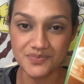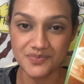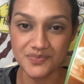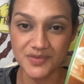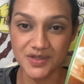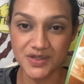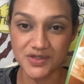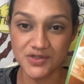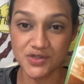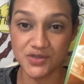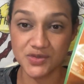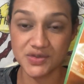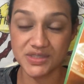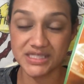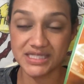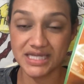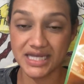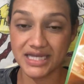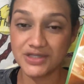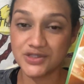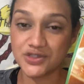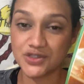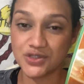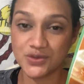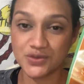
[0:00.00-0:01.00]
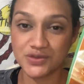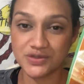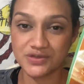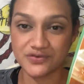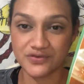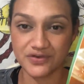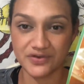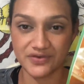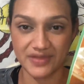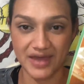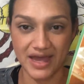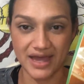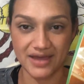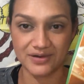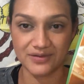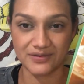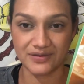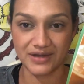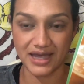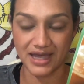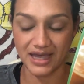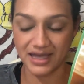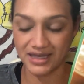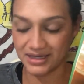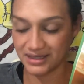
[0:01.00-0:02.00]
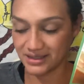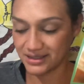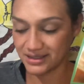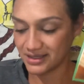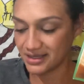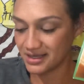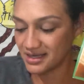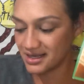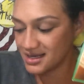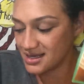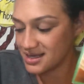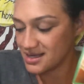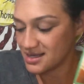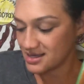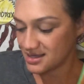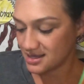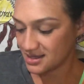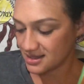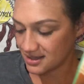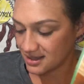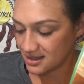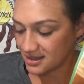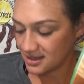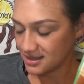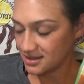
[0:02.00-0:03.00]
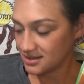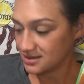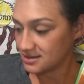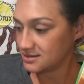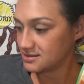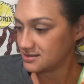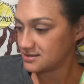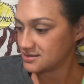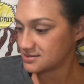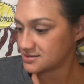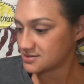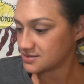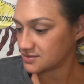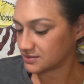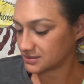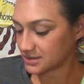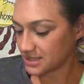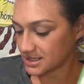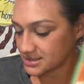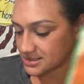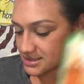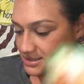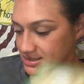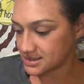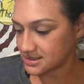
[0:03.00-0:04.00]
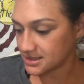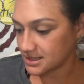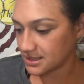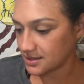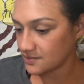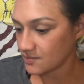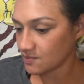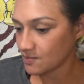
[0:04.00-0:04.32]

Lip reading: So stay tuned for that, okay? So let's see.